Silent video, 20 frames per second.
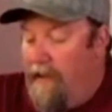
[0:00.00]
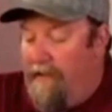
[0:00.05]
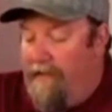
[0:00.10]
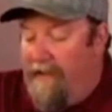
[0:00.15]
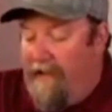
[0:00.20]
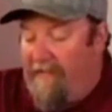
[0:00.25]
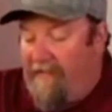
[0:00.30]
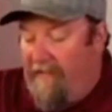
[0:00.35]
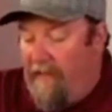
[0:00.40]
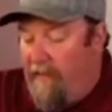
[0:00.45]

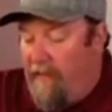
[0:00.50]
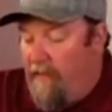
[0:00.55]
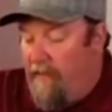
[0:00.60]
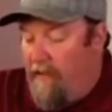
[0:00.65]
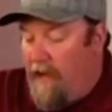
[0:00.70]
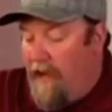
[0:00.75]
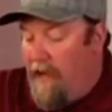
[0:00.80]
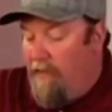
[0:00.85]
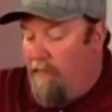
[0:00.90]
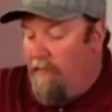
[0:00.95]
Next thing you
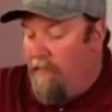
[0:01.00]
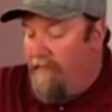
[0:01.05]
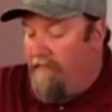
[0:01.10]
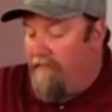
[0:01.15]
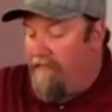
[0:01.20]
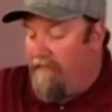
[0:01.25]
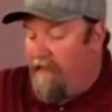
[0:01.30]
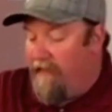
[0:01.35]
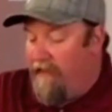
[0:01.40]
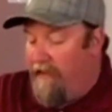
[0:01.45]
got
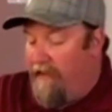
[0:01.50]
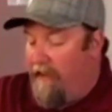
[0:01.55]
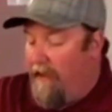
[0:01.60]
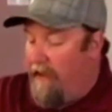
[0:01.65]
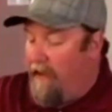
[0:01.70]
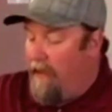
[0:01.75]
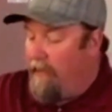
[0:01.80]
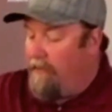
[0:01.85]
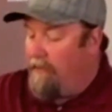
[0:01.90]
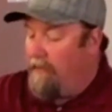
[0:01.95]
was
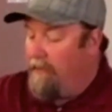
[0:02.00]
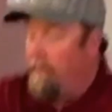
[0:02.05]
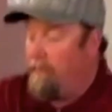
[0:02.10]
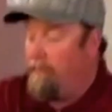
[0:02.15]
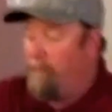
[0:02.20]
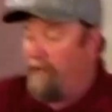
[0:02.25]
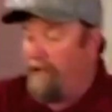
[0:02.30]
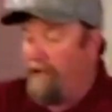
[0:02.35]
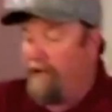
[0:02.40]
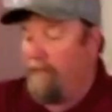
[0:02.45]
the
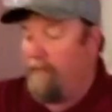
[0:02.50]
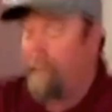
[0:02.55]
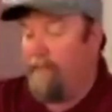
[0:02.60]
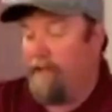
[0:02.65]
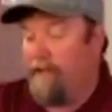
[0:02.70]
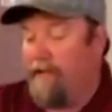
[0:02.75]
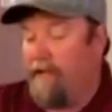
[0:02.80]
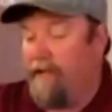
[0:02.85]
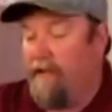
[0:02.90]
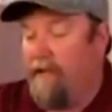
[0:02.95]
player
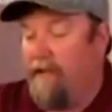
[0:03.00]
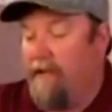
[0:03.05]
book.